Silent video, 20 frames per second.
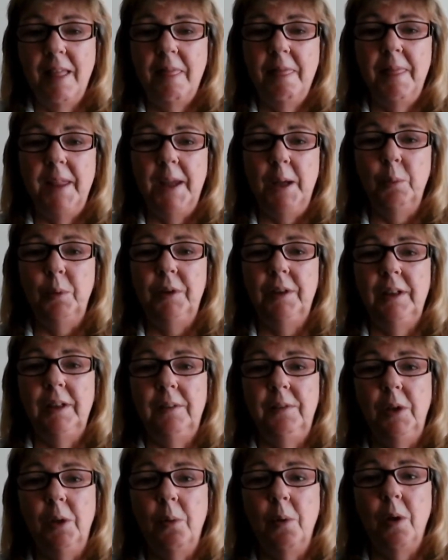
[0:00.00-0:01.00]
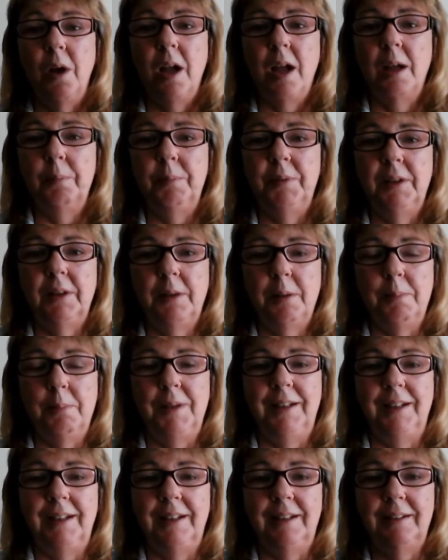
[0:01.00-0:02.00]
They will give you up to the
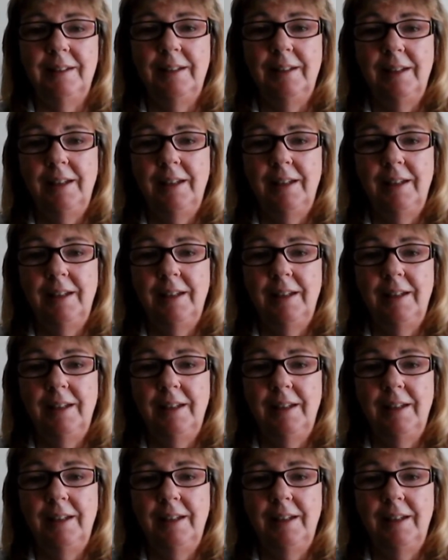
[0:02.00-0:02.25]
minute